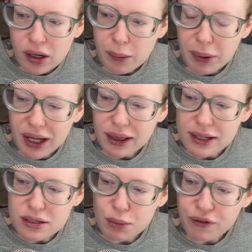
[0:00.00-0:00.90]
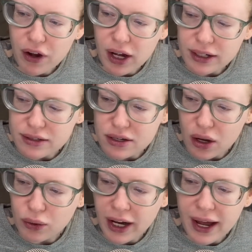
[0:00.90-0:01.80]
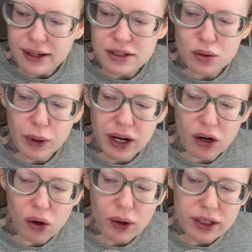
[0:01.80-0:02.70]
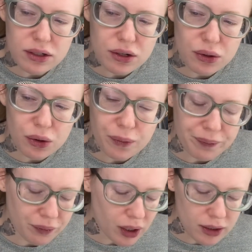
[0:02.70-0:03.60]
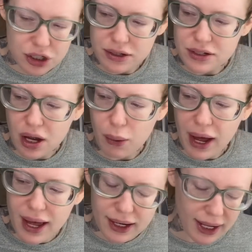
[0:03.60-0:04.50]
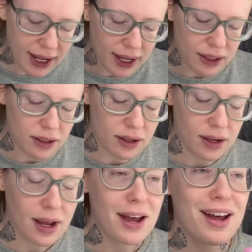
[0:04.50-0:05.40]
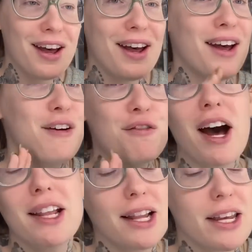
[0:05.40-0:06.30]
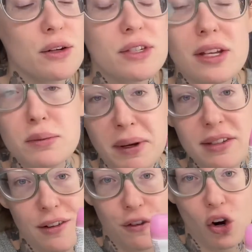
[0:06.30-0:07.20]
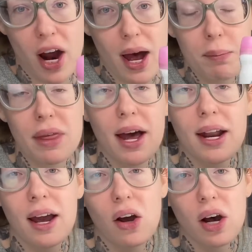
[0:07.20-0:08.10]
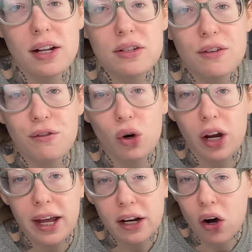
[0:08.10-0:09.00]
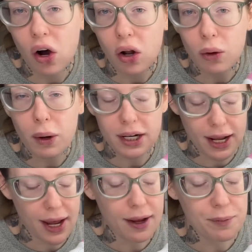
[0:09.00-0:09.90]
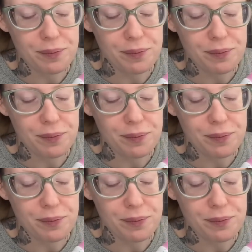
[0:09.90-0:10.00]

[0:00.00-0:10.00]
But let's move on. So next, we are going to just go ahead and finally use this piece of crap that I got at Sephora in a haul one day.